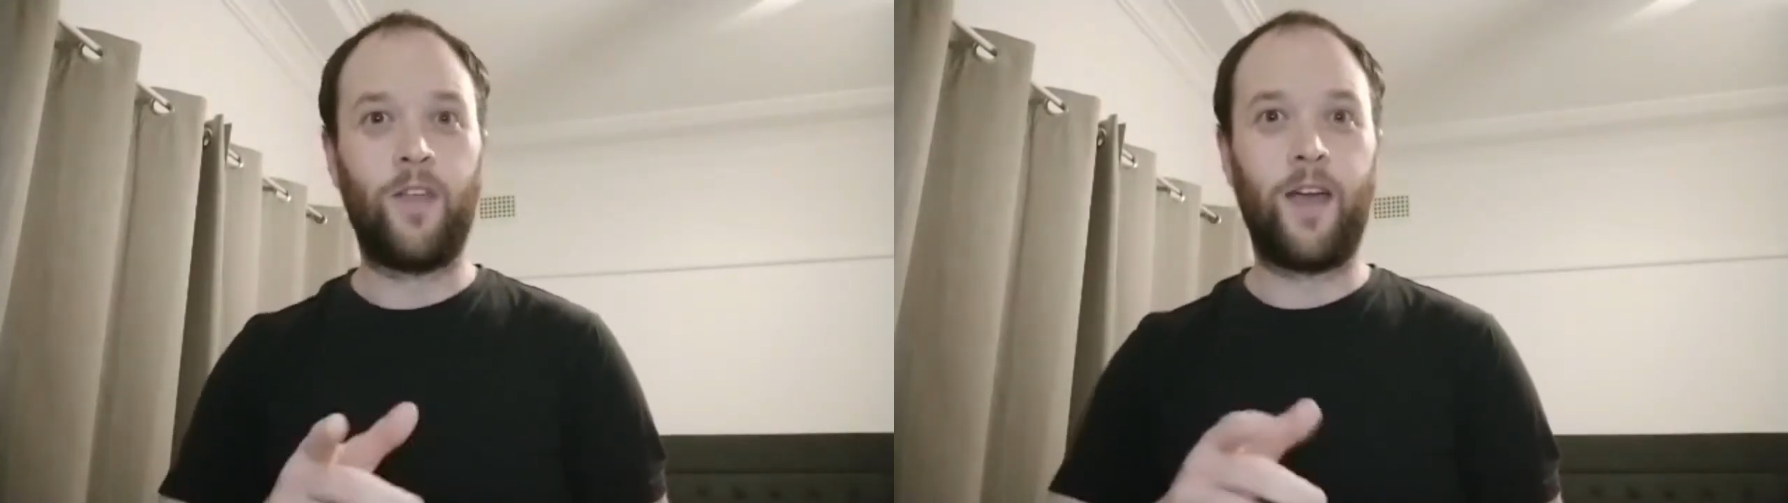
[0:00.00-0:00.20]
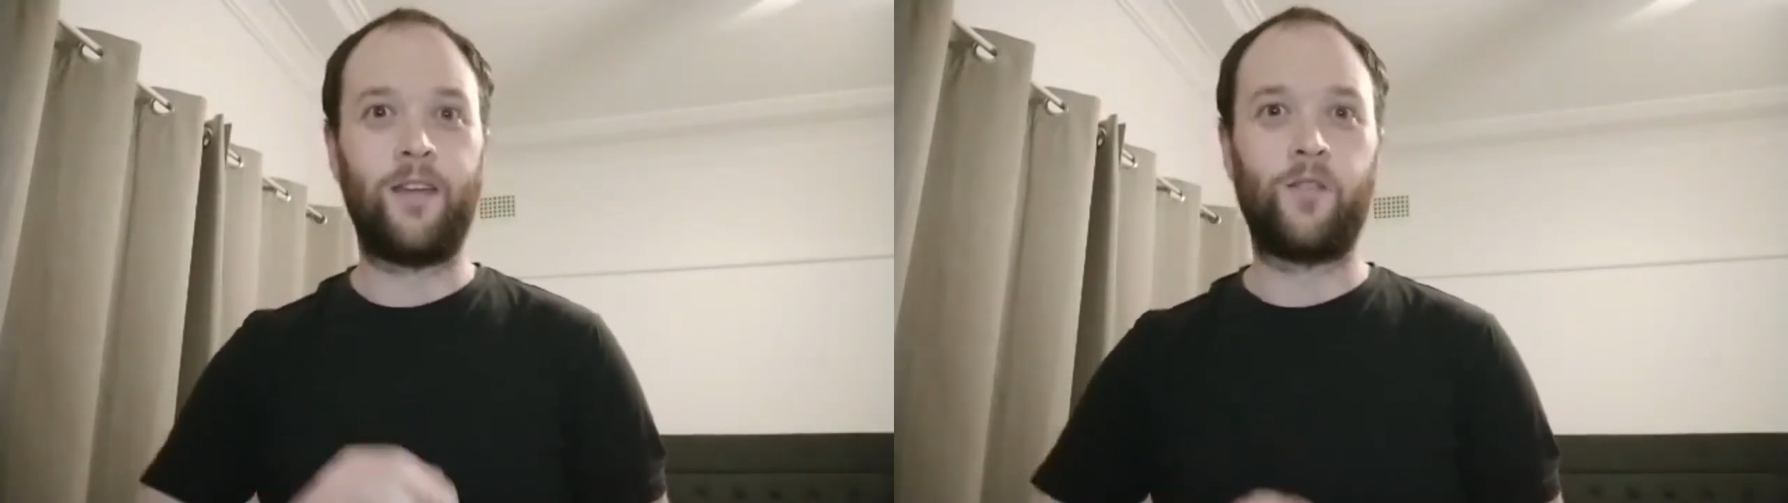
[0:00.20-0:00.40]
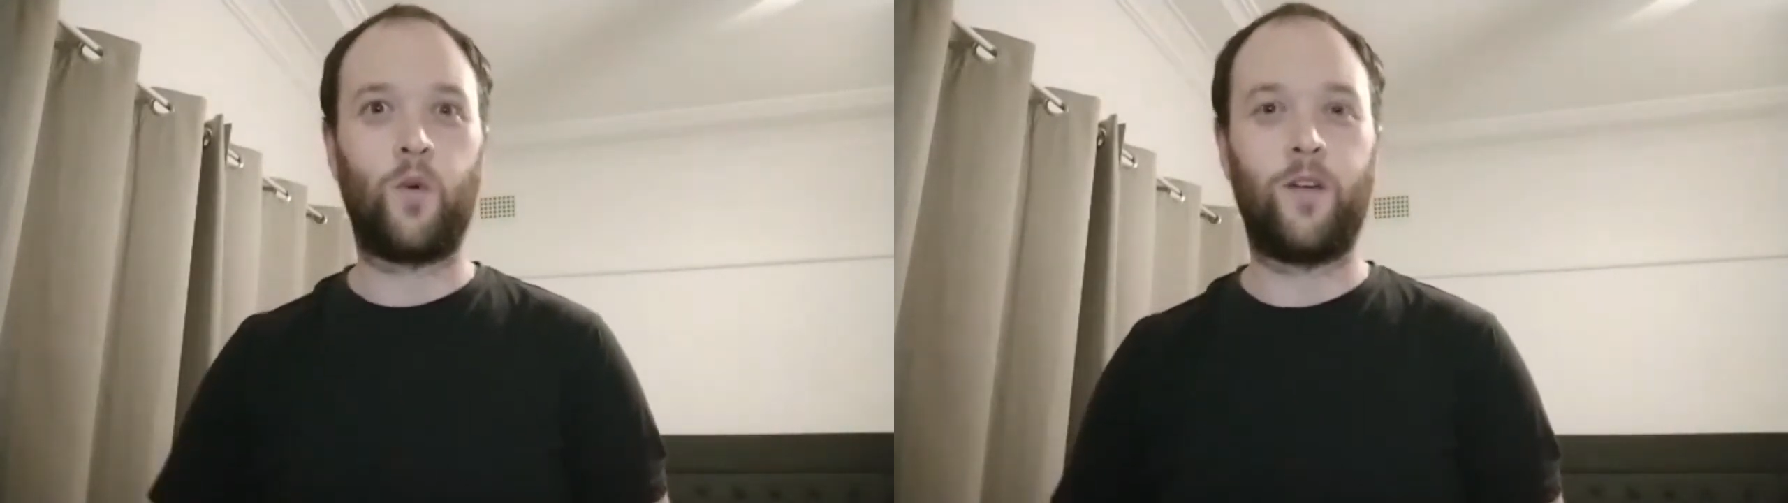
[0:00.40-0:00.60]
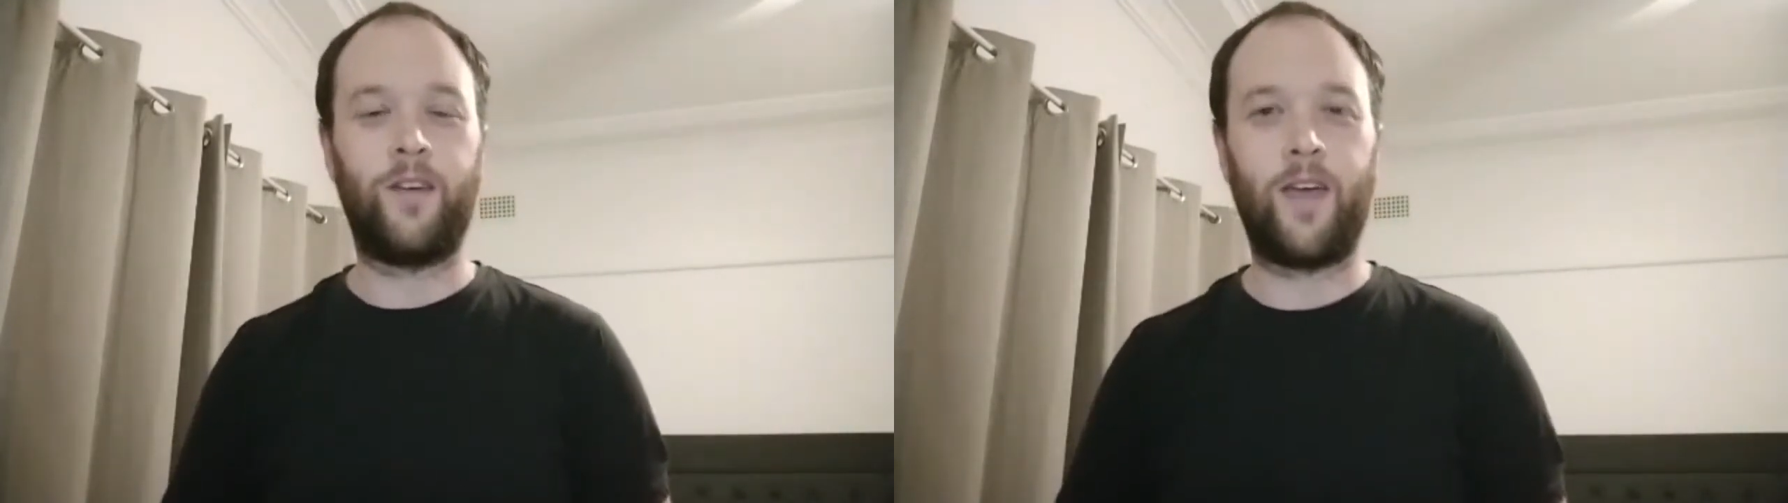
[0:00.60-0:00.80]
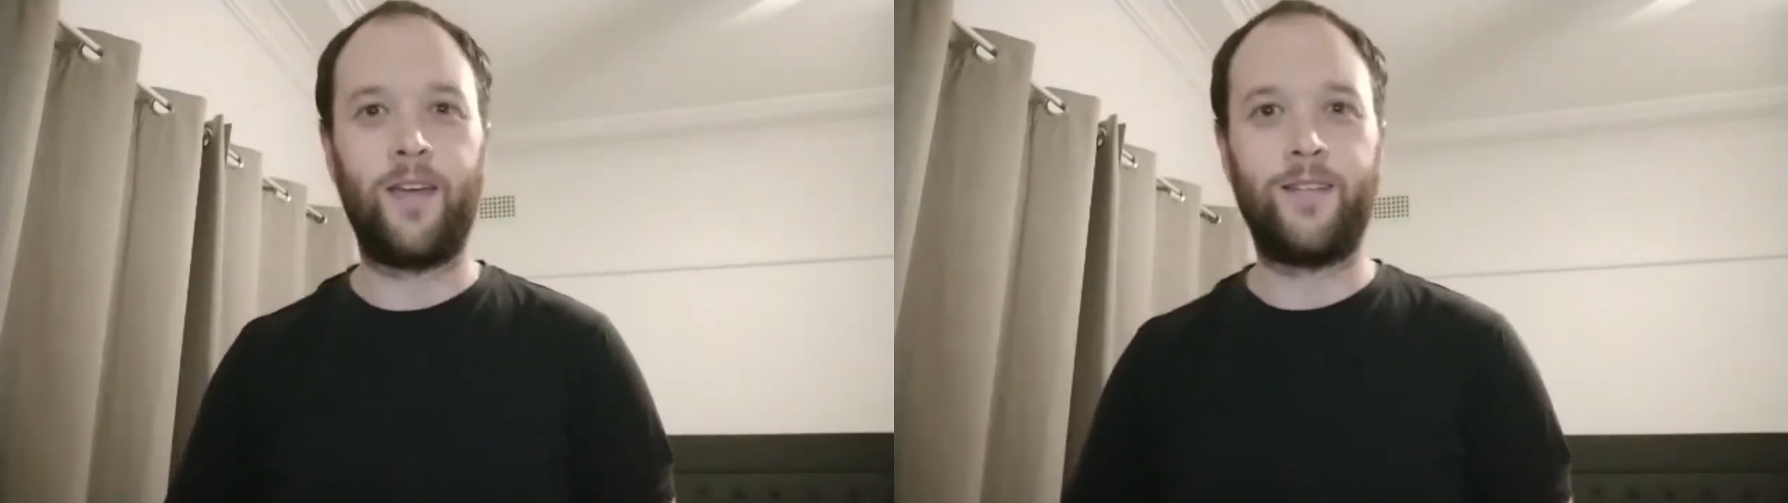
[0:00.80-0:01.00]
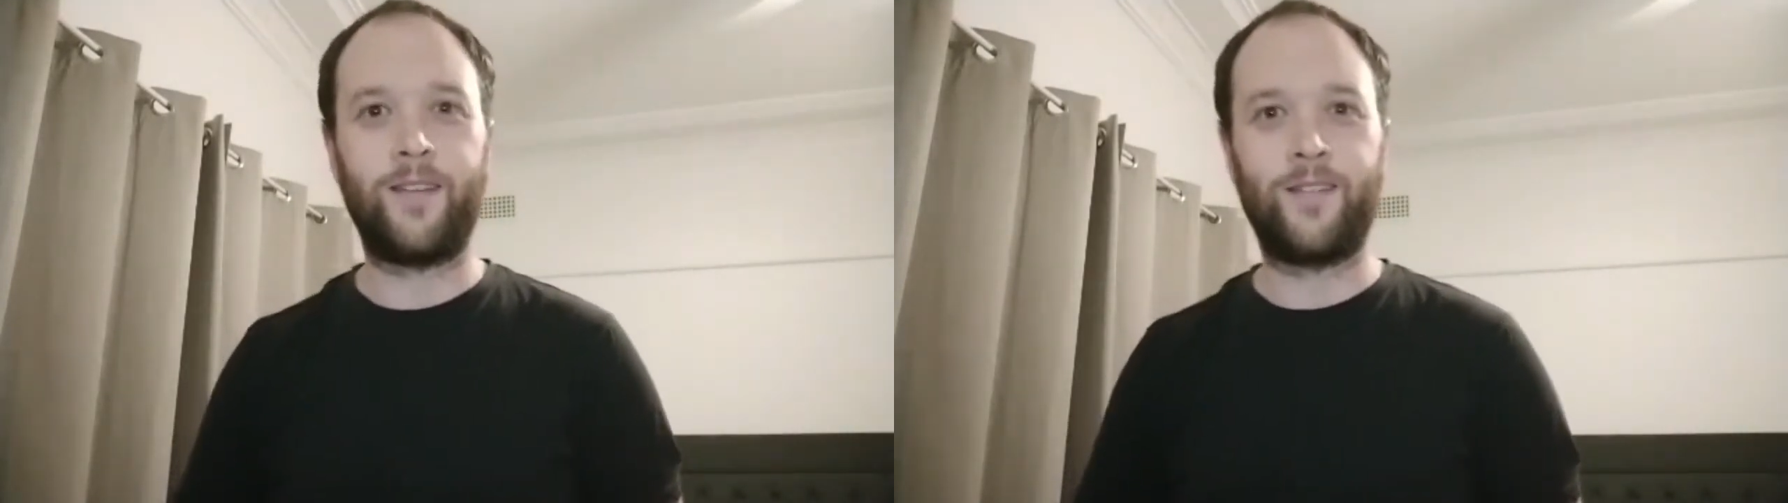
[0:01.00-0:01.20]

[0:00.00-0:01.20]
that is what Nate